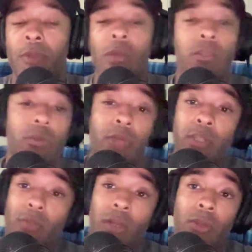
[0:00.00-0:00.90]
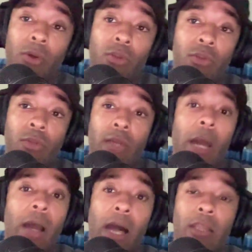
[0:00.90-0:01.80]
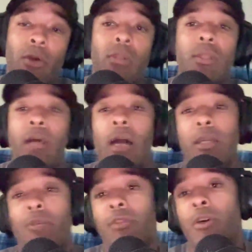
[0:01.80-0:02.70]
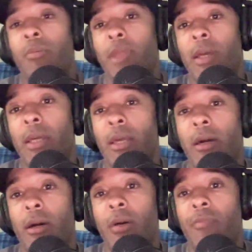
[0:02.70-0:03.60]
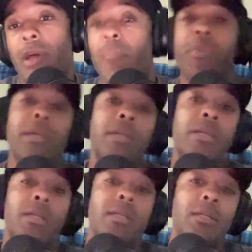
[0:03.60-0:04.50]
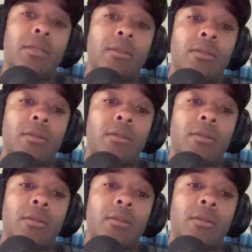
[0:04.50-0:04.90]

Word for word: So that's my thoughts on it. I, I thought I give them like a uh, a B.